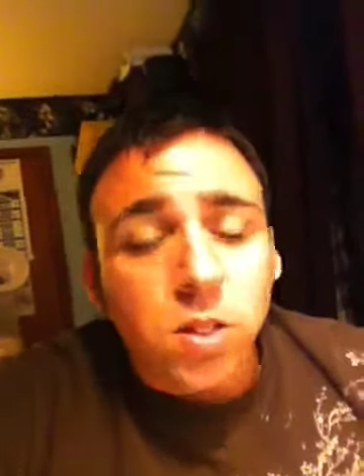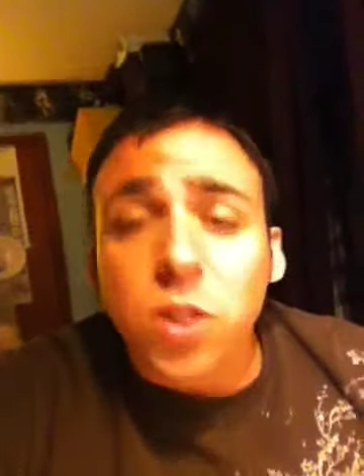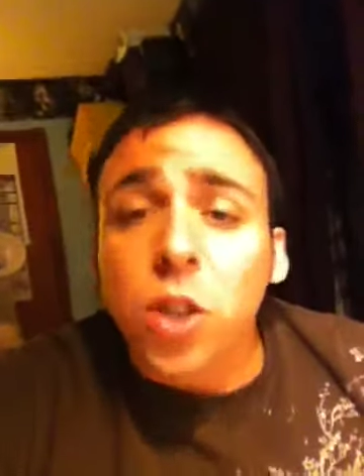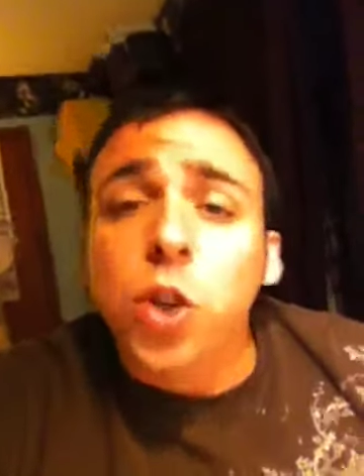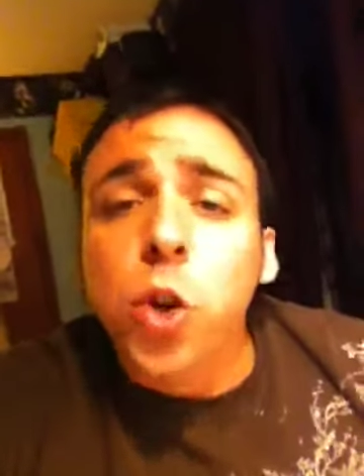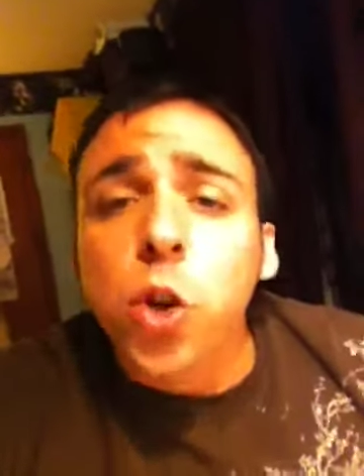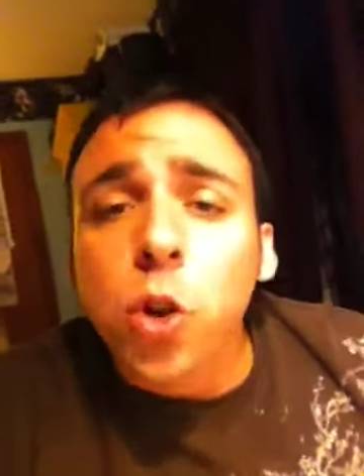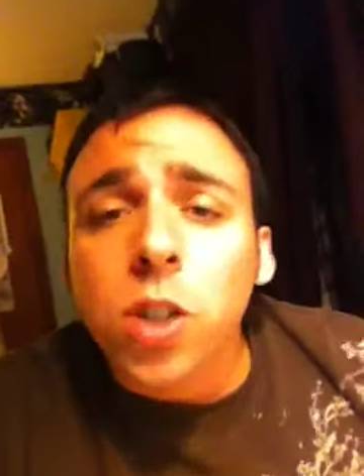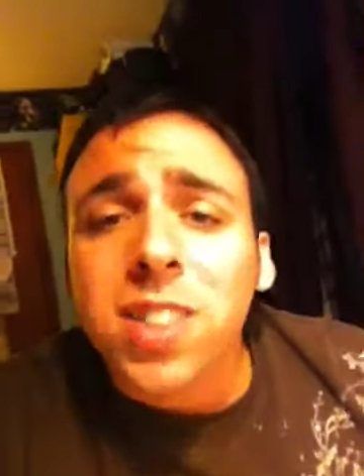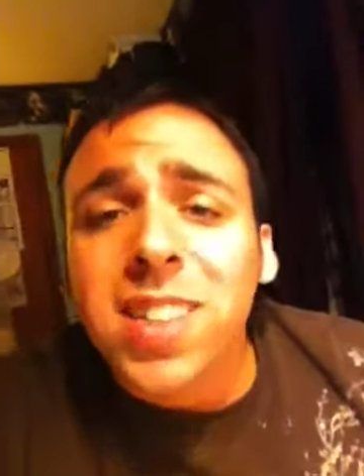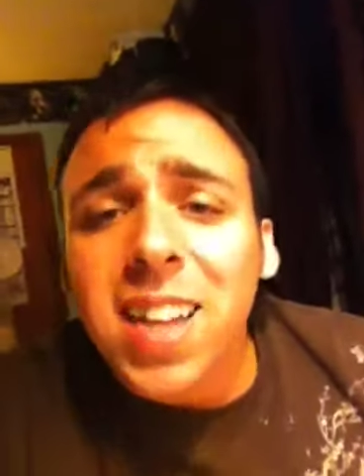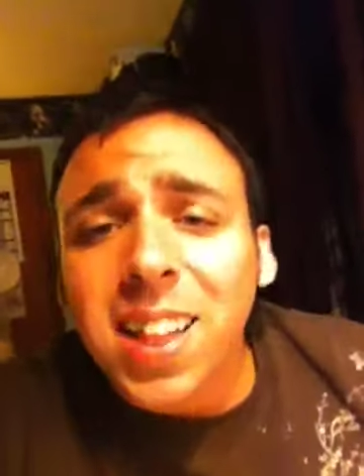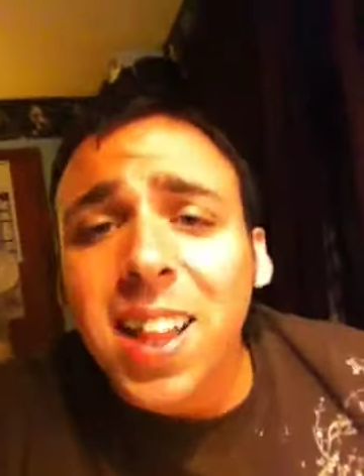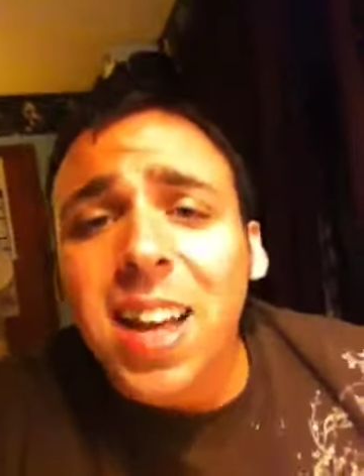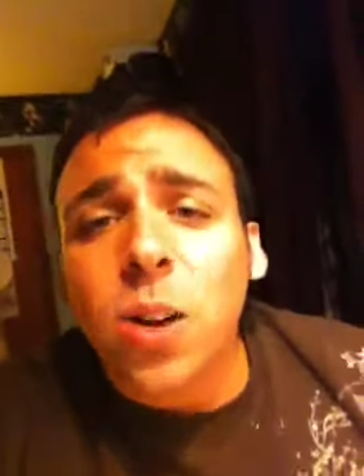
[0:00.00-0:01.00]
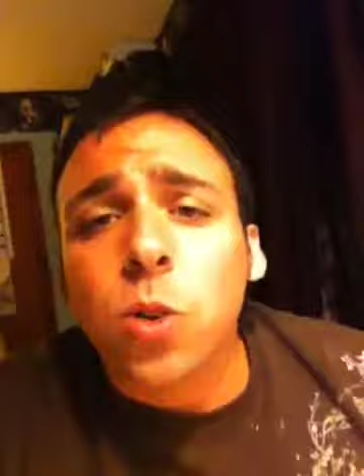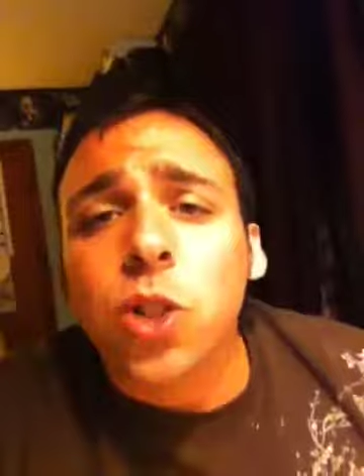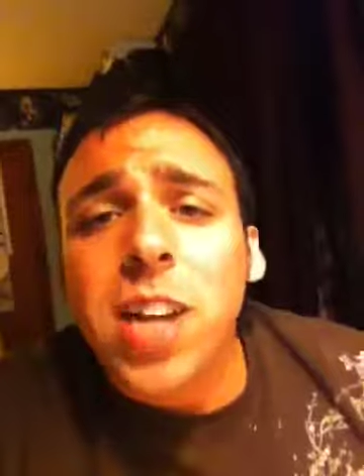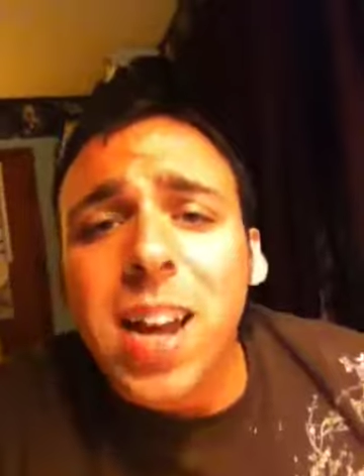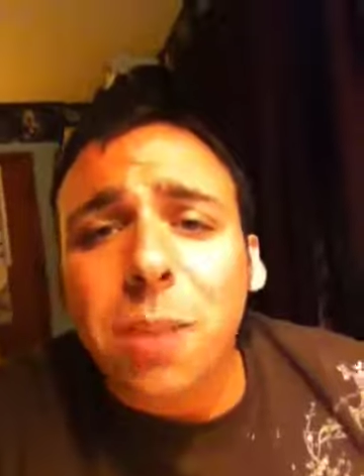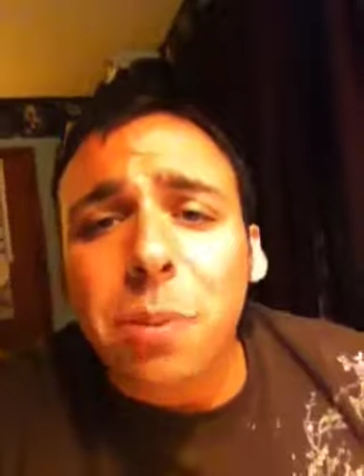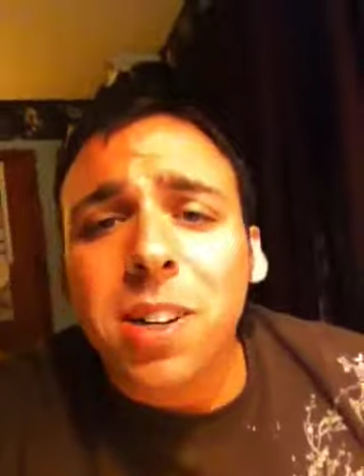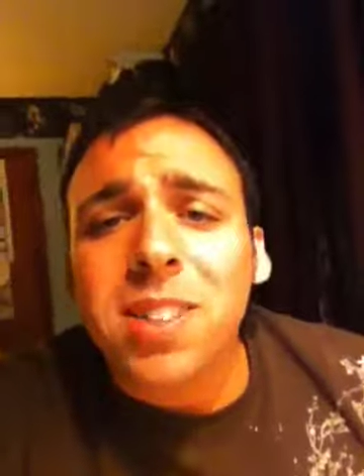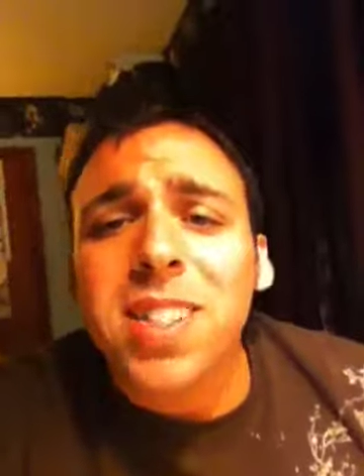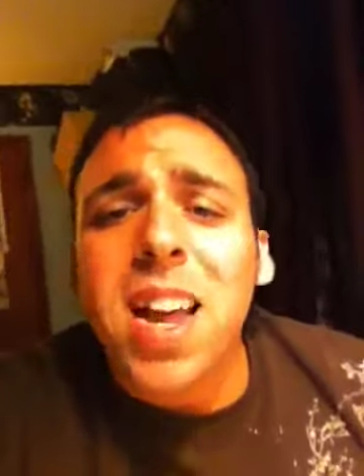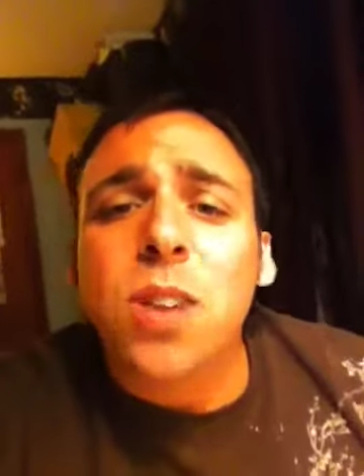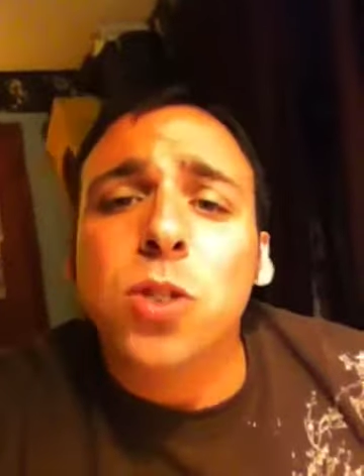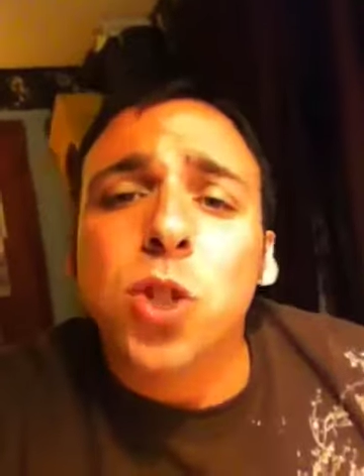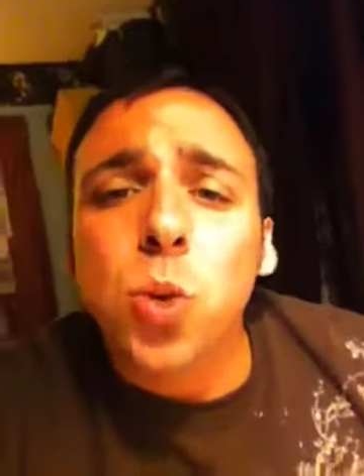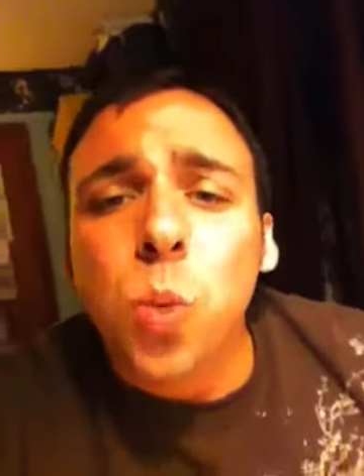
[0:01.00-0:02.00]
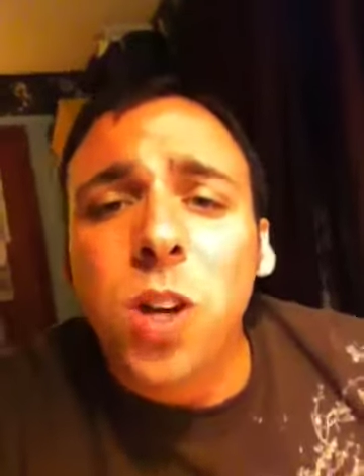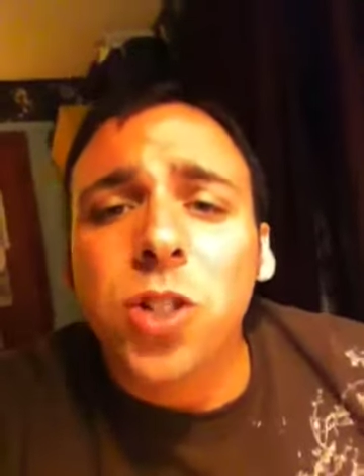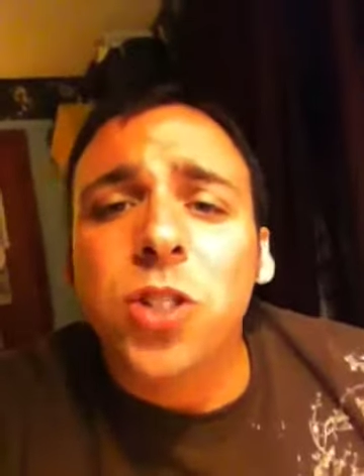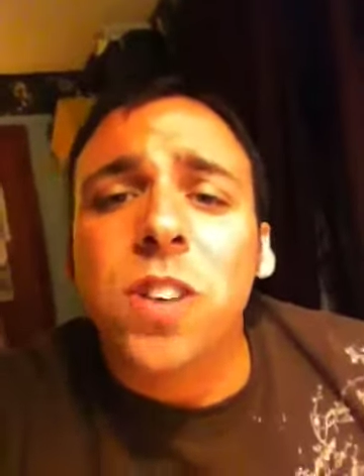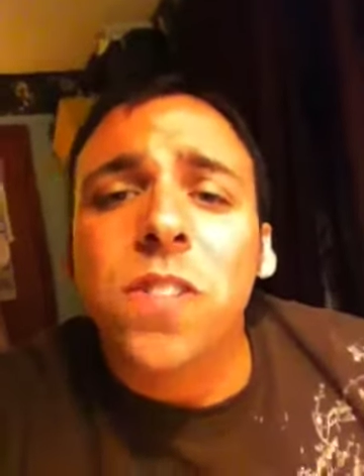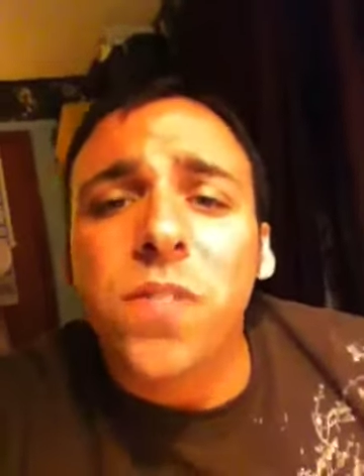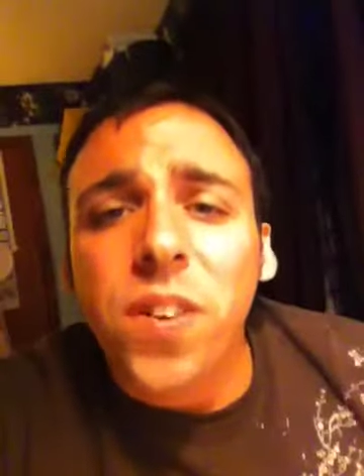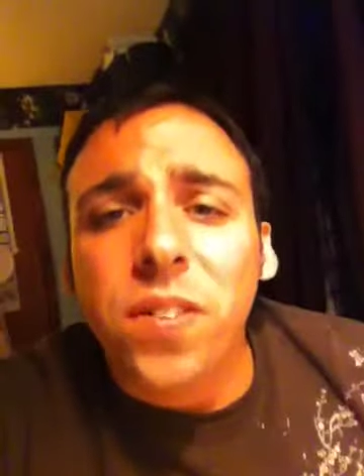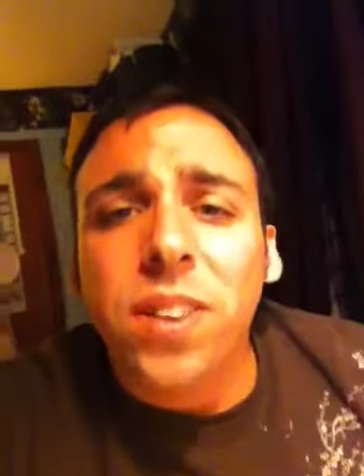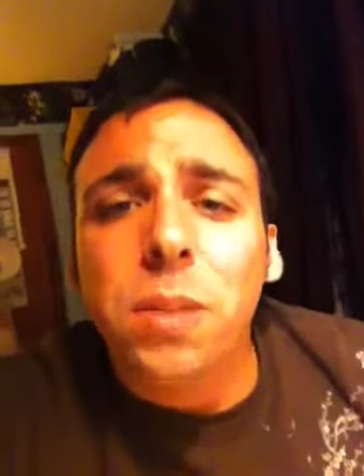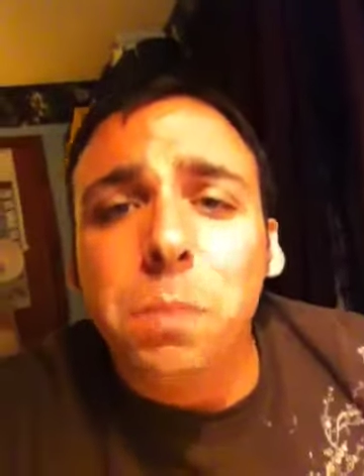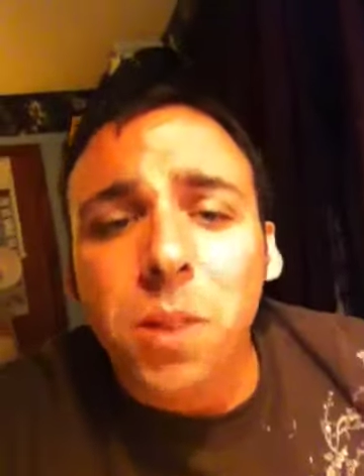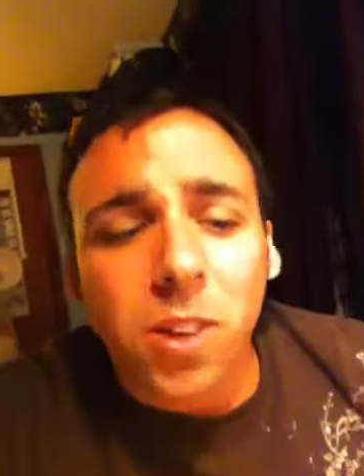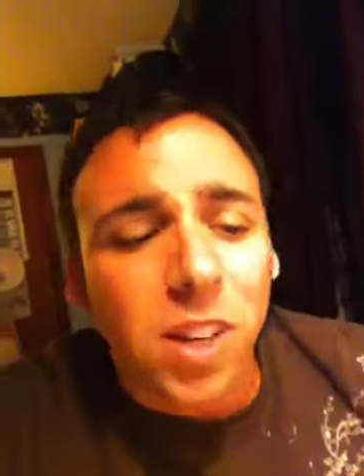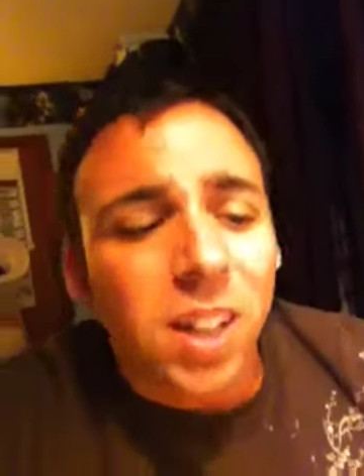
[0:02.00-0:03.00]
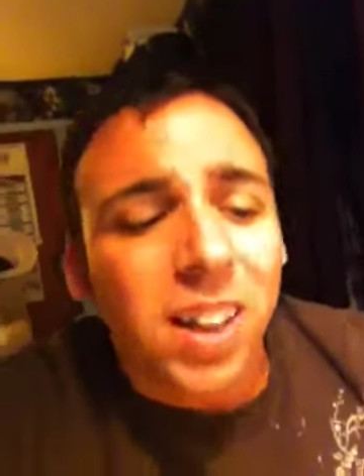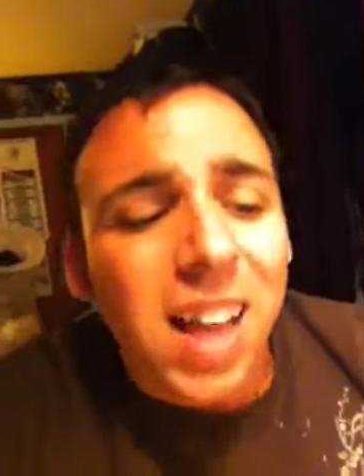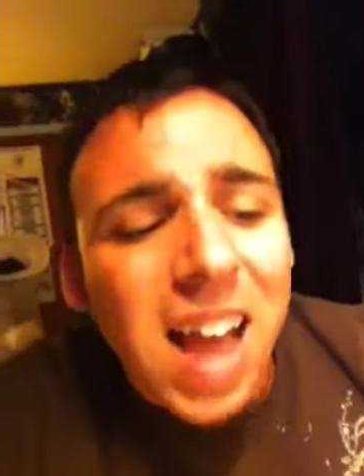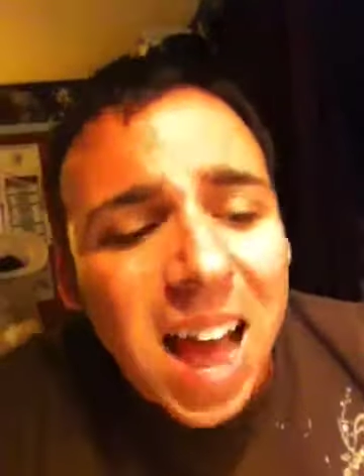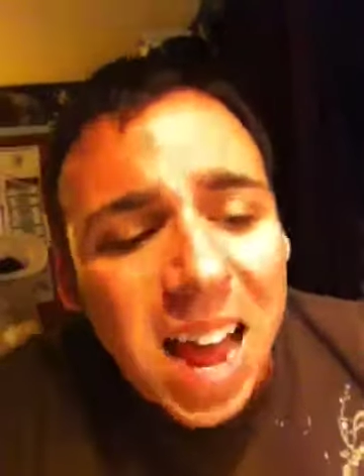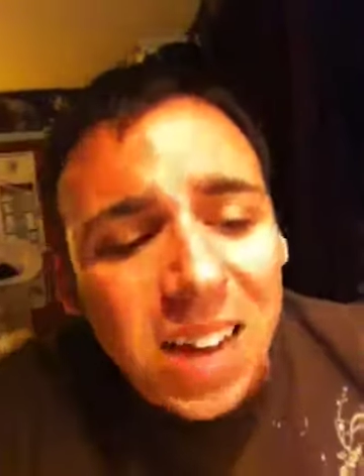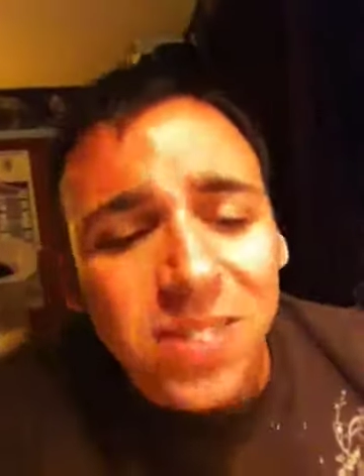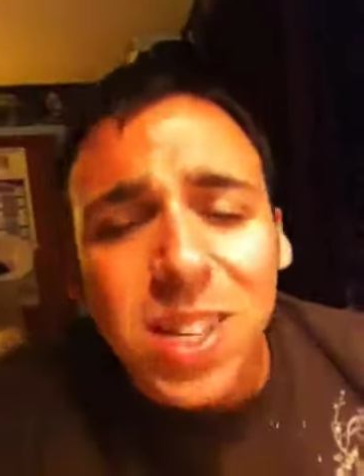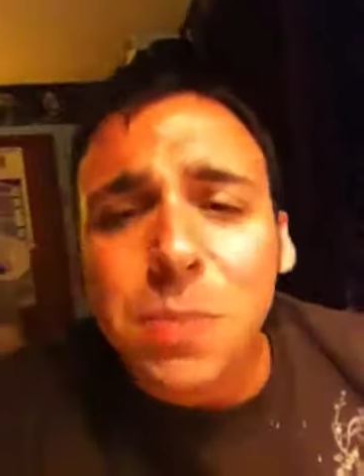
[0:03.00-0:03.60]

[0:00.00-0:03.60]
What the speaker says: The New York State Lotto jackpot is now 250 million lives.